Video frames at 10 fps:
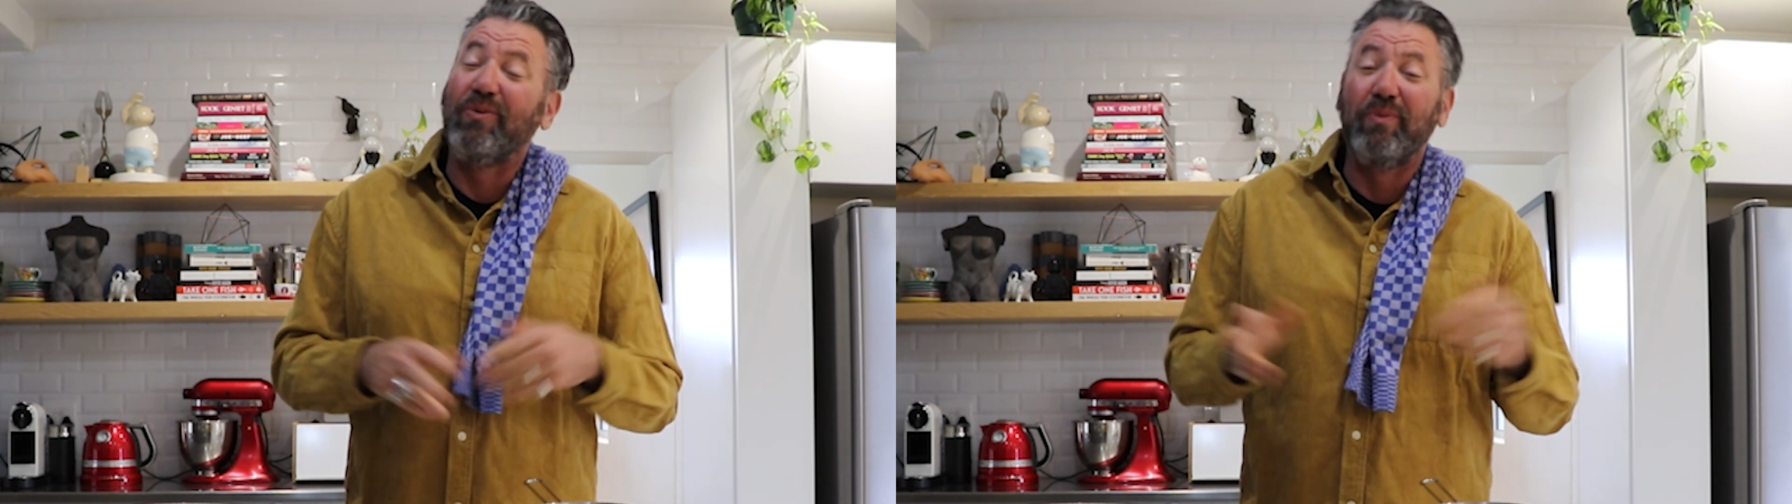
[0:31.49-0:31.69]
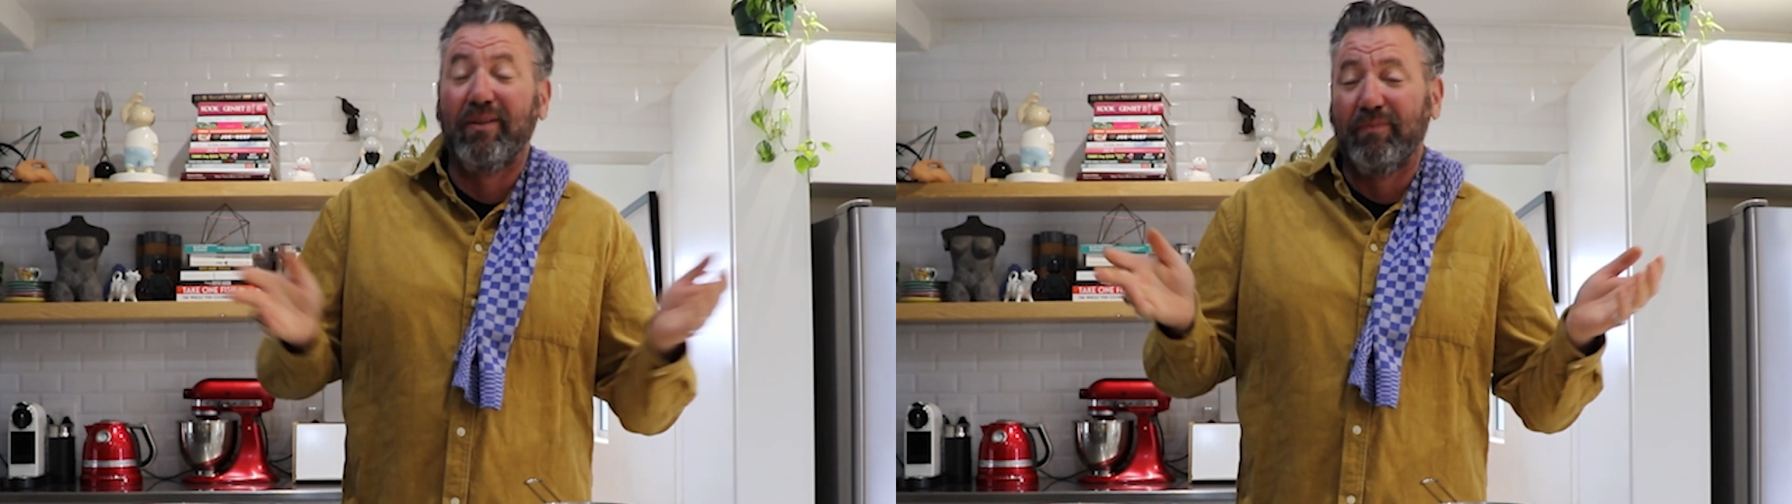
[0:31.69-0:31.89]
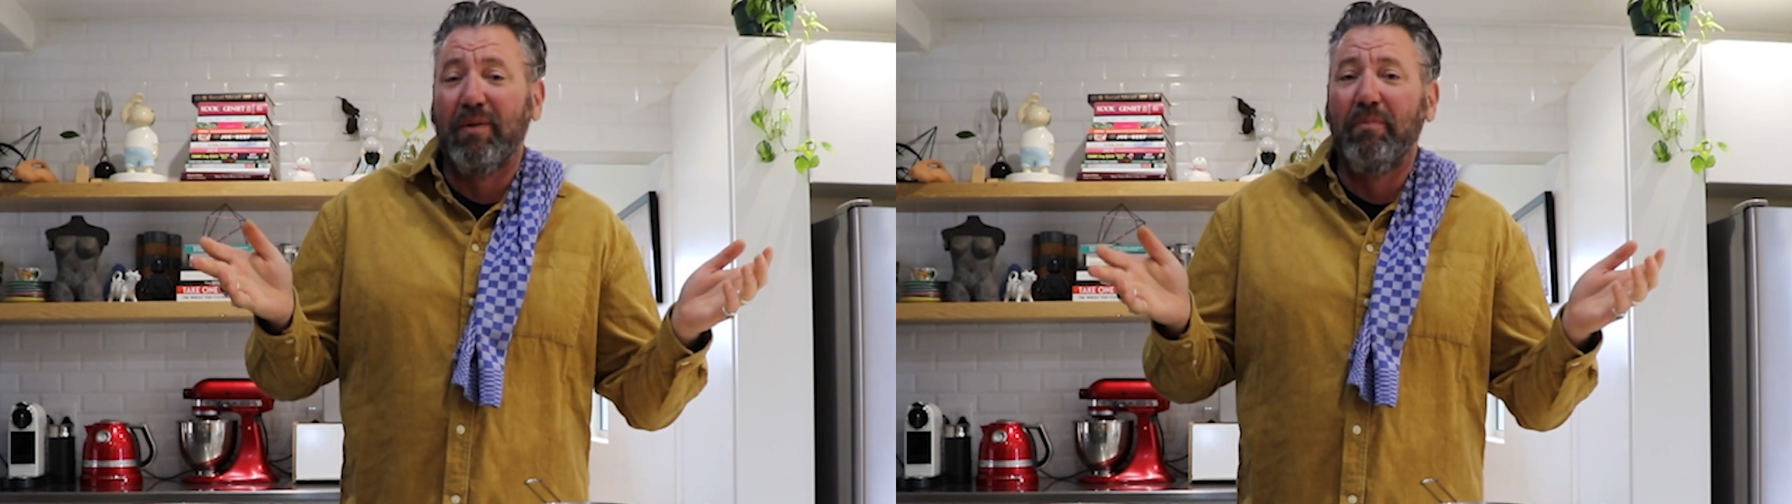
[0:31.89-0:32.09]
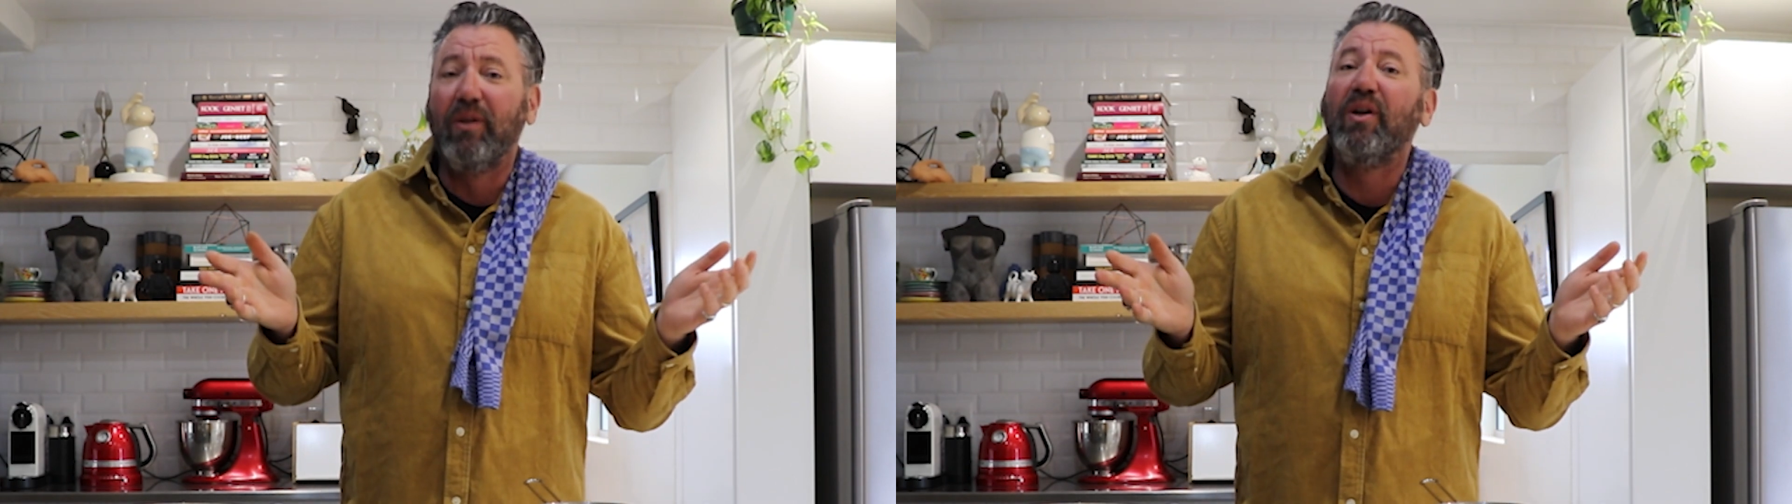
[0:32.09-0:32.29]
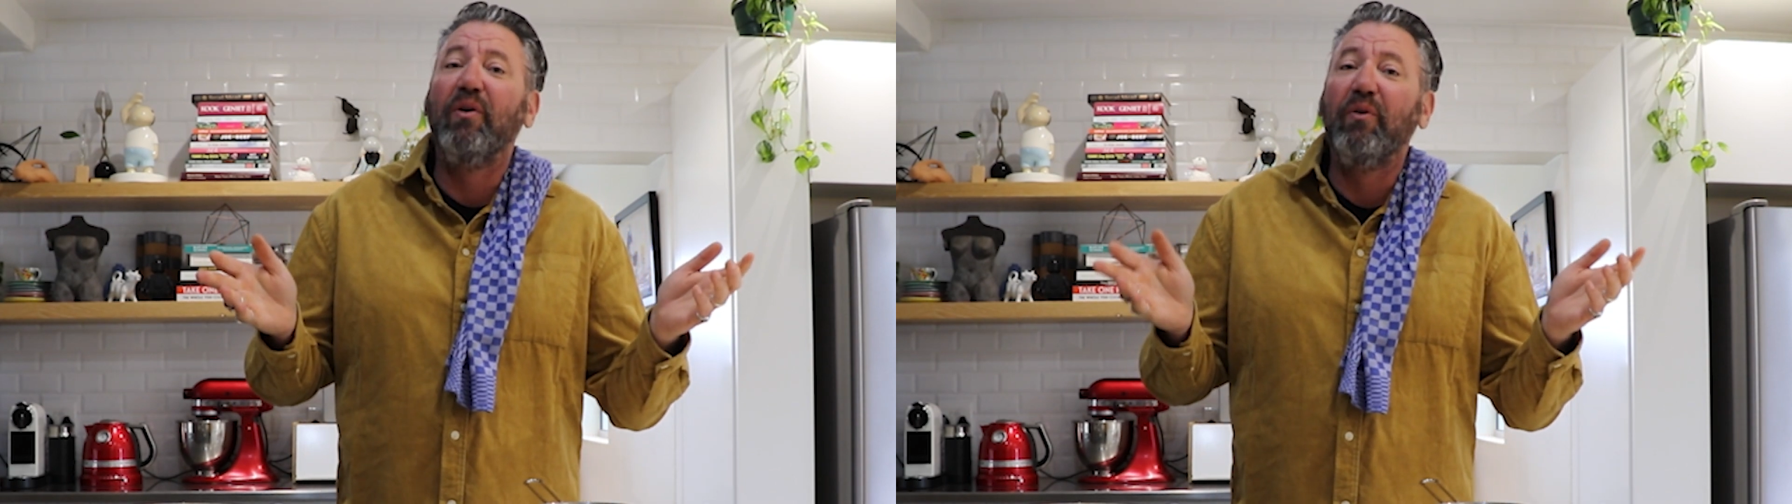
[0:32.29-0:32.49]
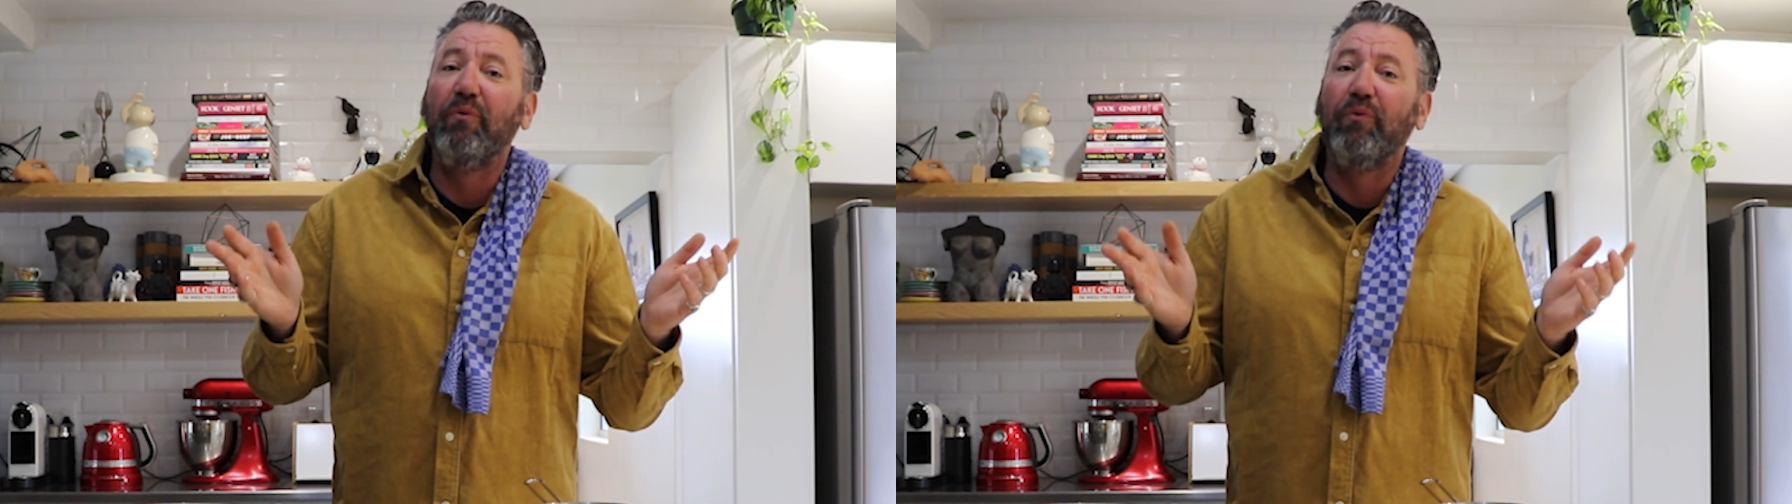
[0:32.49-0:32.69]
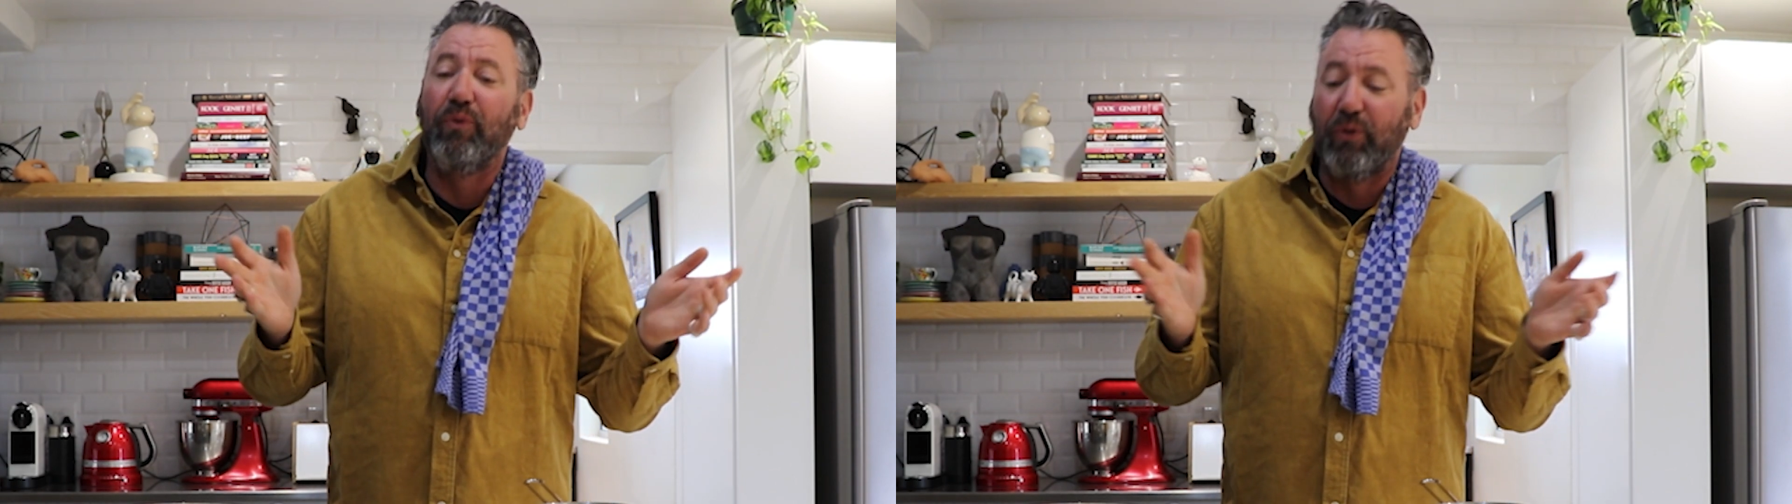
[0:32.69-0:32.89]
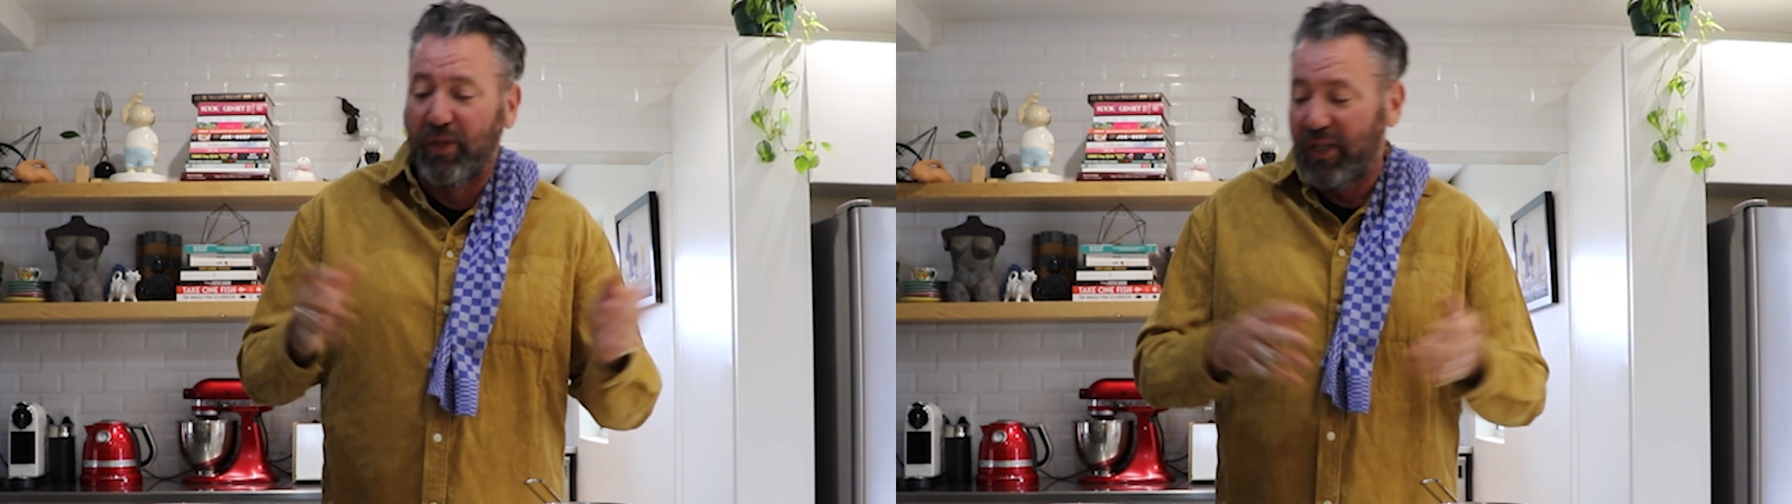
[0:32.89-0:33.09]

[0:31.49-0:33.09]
well, milk food.